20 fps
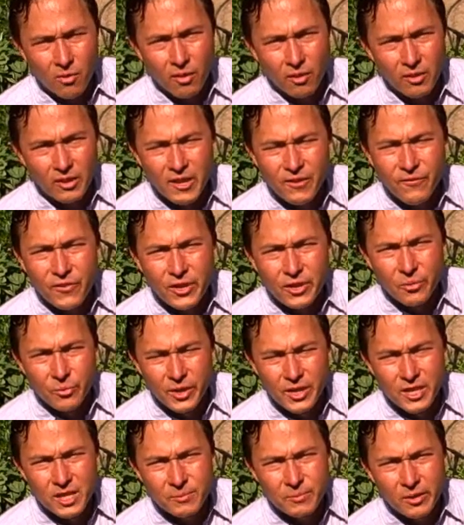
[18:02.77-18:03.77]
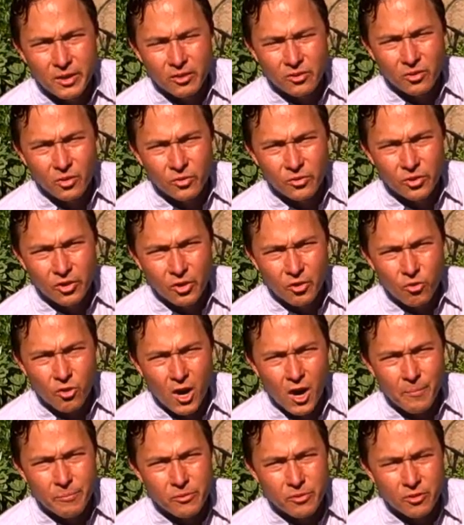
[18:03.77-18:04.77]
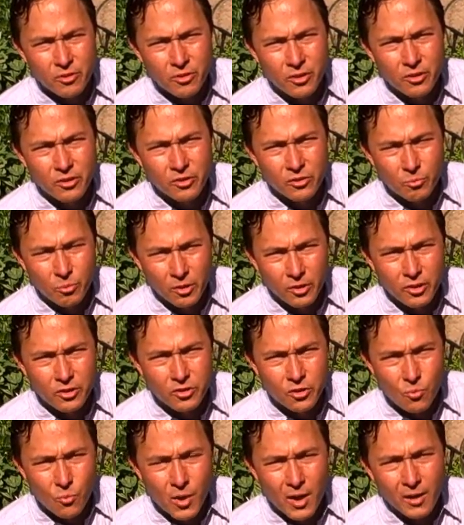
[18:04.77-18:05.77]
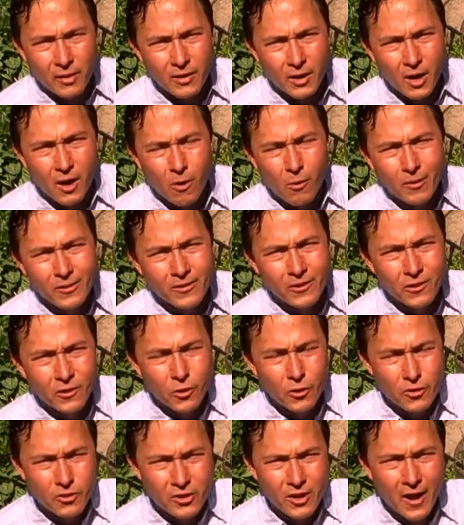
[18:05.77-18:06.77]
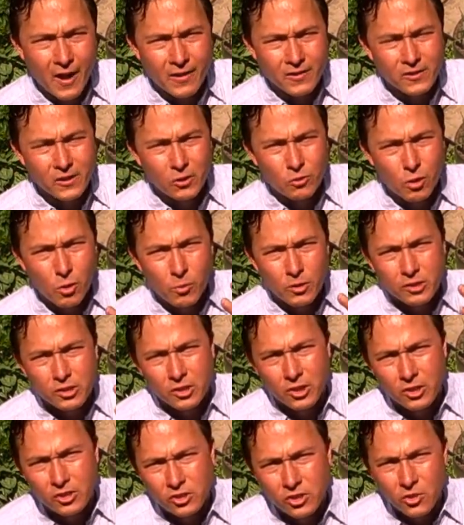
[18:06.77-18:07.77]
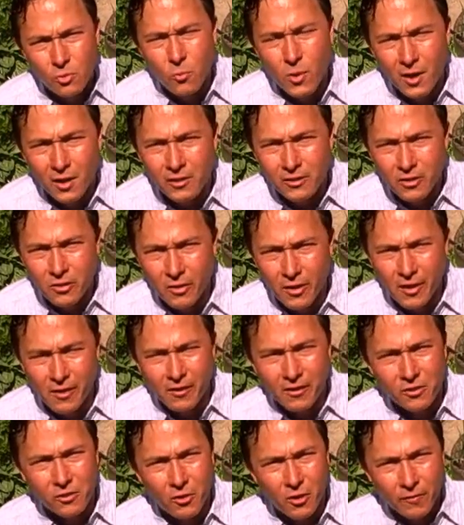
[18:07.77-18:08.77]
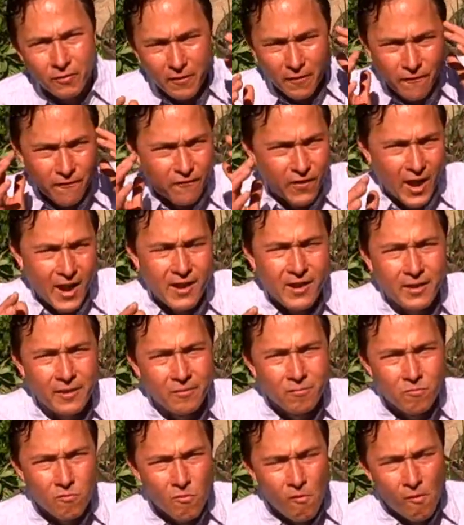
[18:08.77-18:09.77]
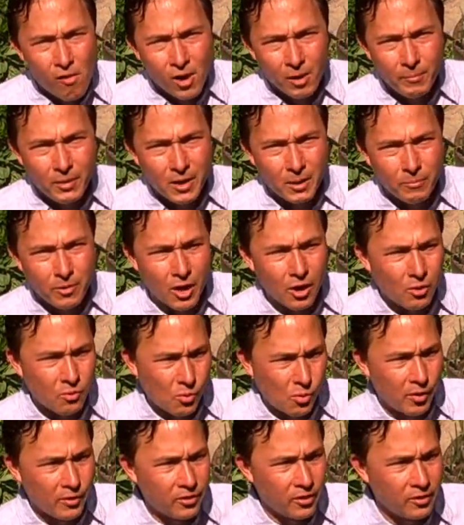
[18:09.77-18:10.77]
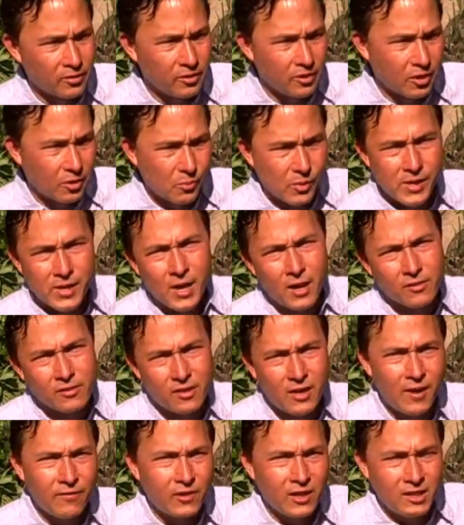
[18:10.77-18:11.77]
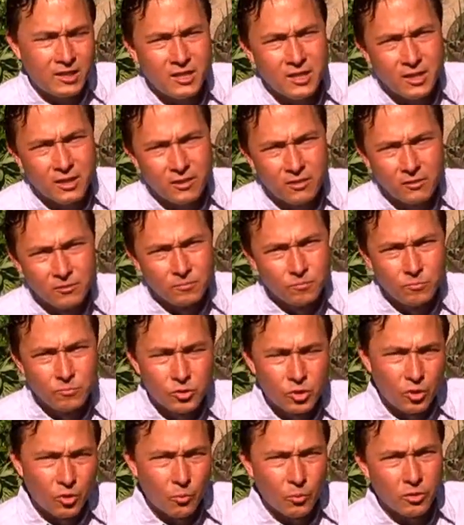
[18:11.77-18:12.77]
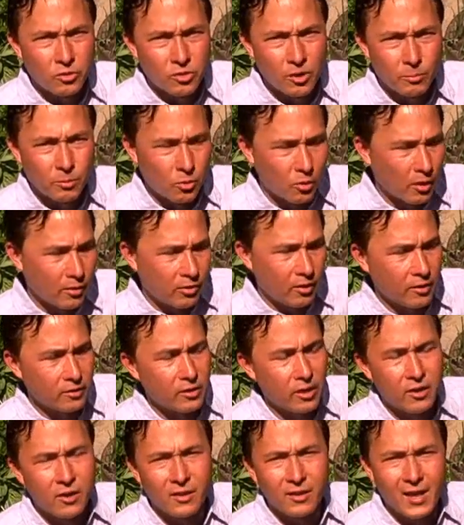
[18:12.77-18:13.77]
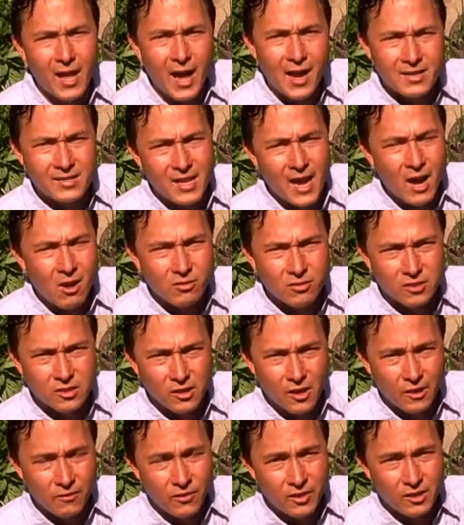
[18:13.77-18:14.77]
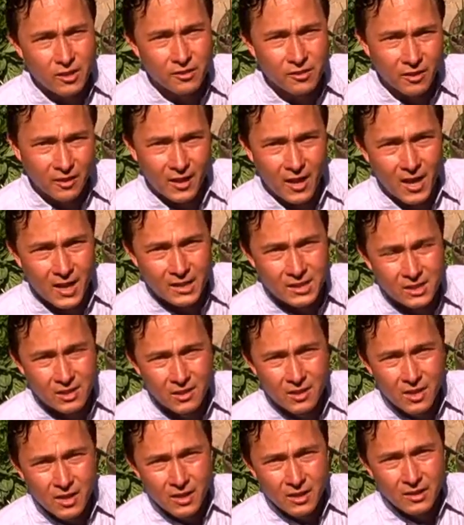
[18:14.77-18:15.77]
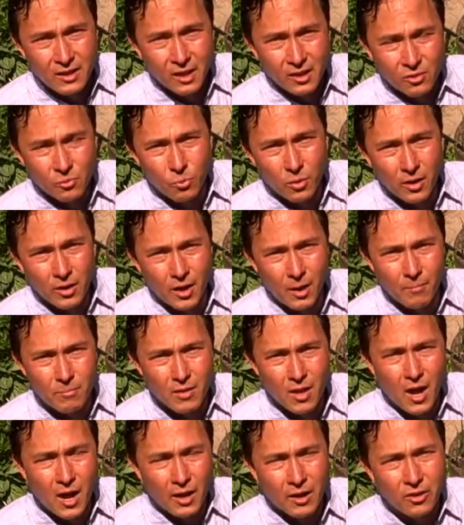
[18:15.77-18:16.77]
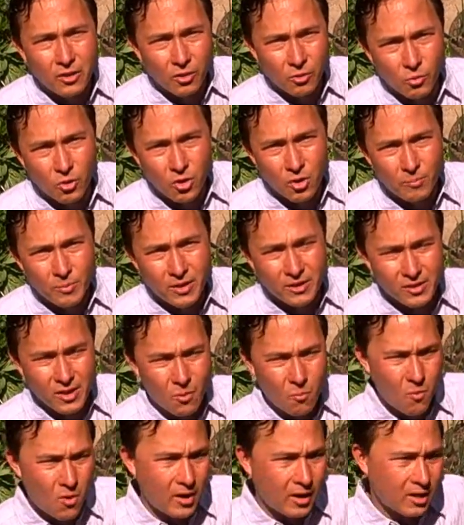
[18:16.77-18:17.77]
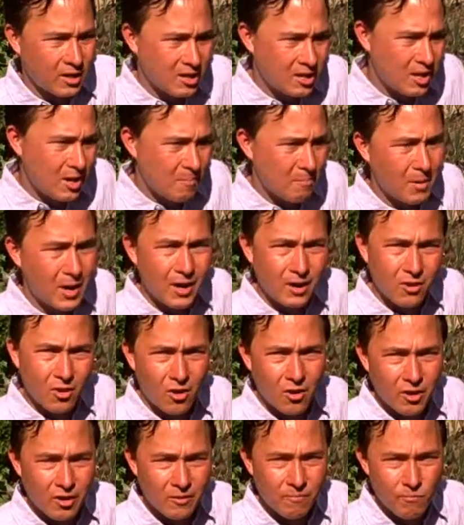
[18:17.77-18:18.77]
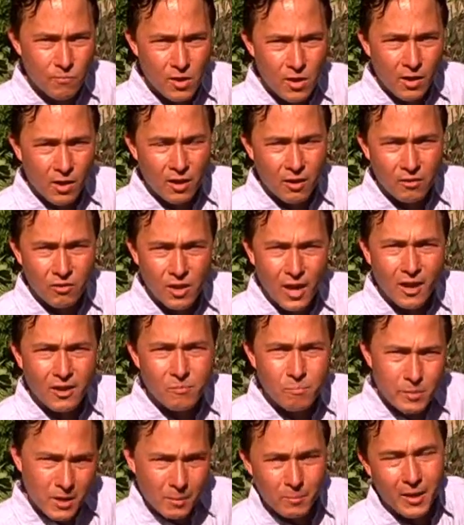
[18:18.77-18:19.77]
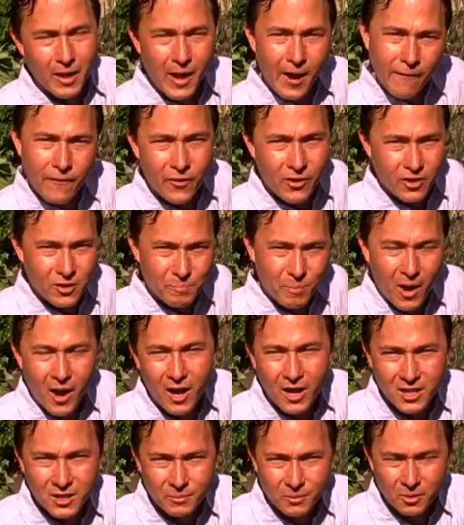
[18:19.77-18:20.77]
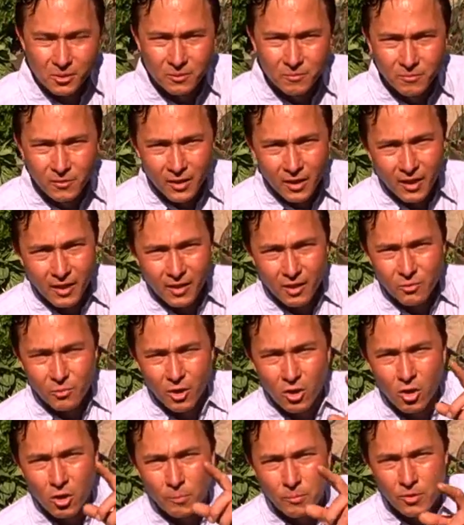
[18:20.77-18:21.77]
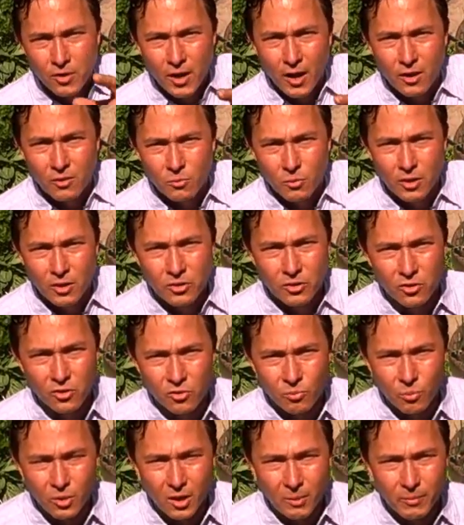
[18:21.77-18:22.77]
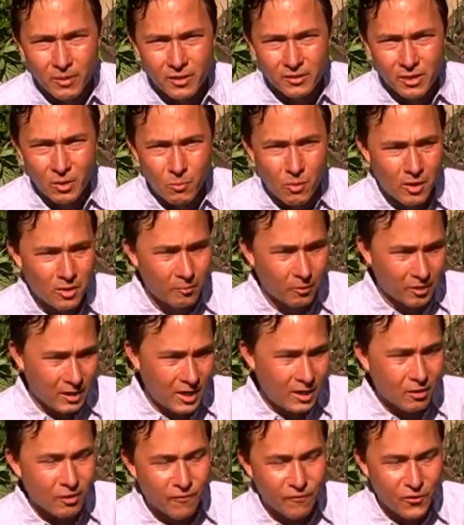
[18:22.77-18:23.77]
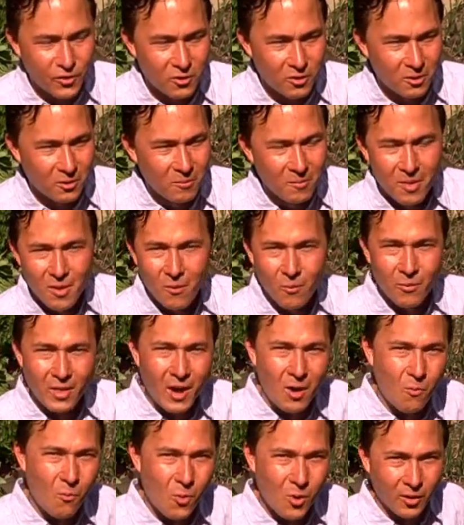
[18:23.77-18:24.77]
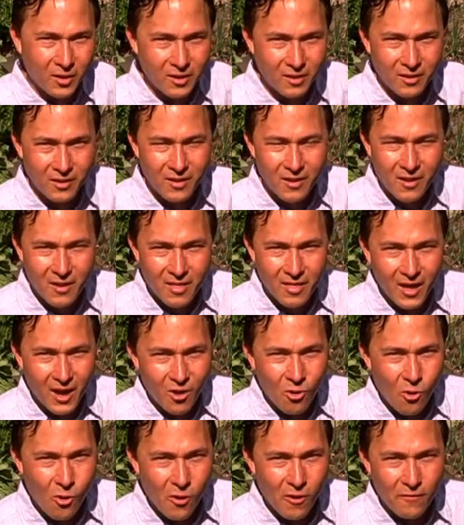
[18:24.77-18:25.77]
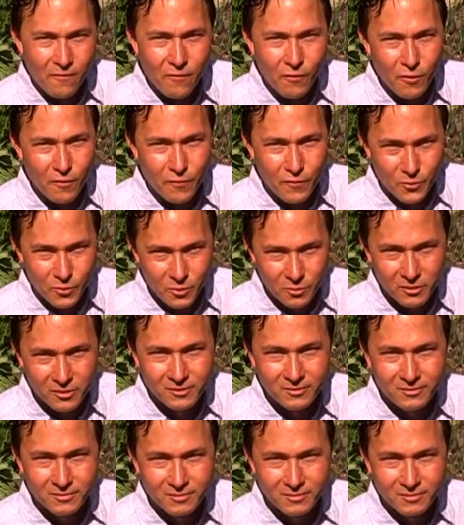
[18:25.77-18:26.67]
are the leafy greens, because those are the crops that are going to really do well, and I always encourage you guys to grow what's going to do well in your area so you don't have to fight it. I mean, I'm not growing things in a greenhouse that I have to heat during the winter. I'm growing things that could last outside, and if it doesn't last, guess what? I'm not going to grow it, because I want to keep my garden as minimal effort as possible, and that's what I hope you guys want to do as well, because I want to eat the food without working that hard for the food.